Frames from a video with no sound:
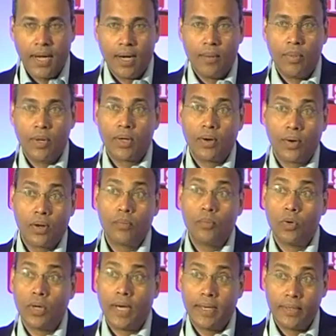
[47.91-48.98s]
but a
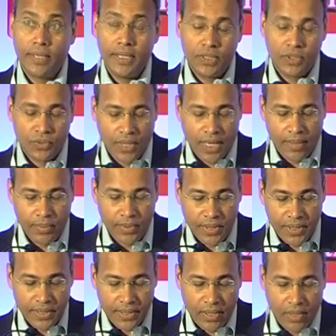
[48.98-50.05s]
lot more needs to happen
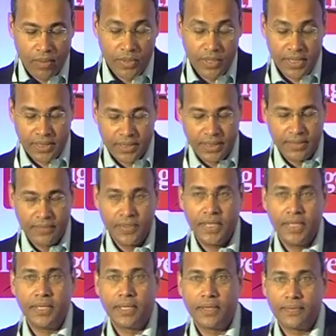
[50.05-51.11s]
here. Government has set a
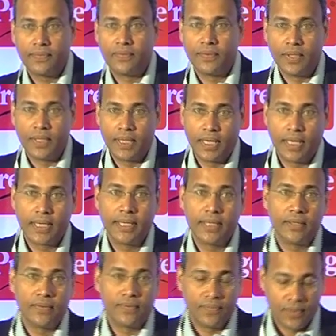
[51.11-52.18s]
very tough
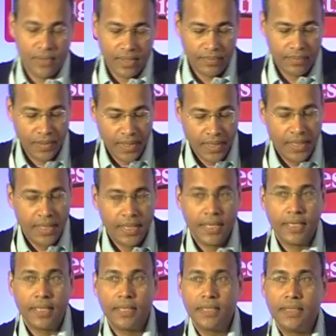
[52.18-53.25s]
target of
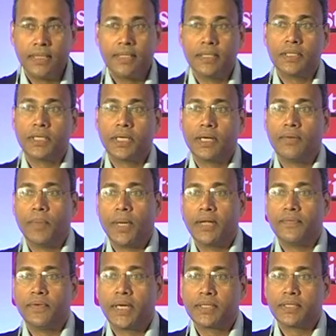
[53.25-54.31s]
increasing the share of
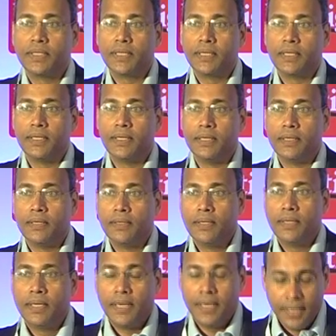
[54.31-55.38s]
manufacturing in the
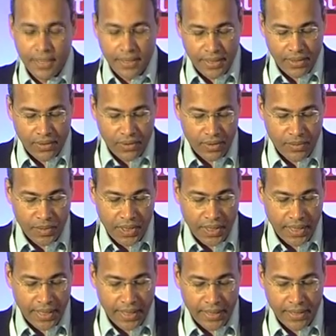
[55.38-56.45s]
Indian economy,
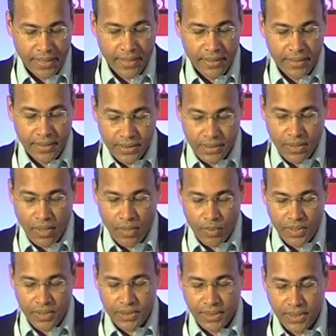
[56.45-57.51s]
and this
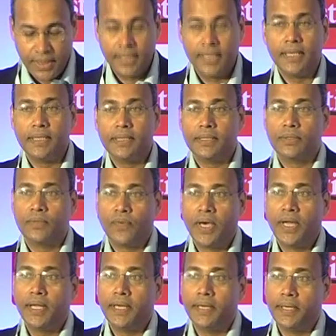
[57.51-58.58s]
government certainly is
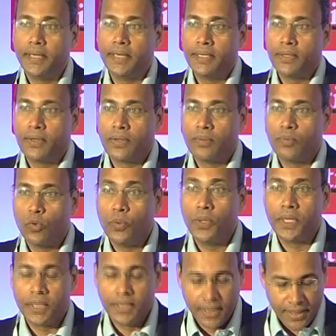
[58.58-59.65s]
fairly intent on
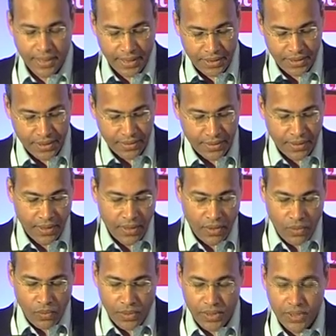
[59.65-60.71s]
moving in that direction
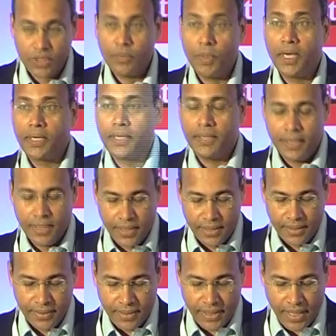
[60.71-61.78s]
with its Make in
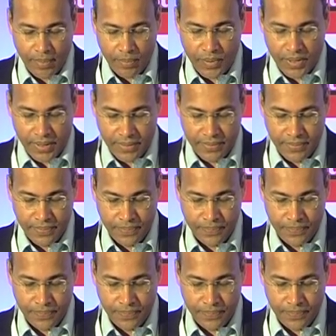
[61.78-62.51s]
India campaign.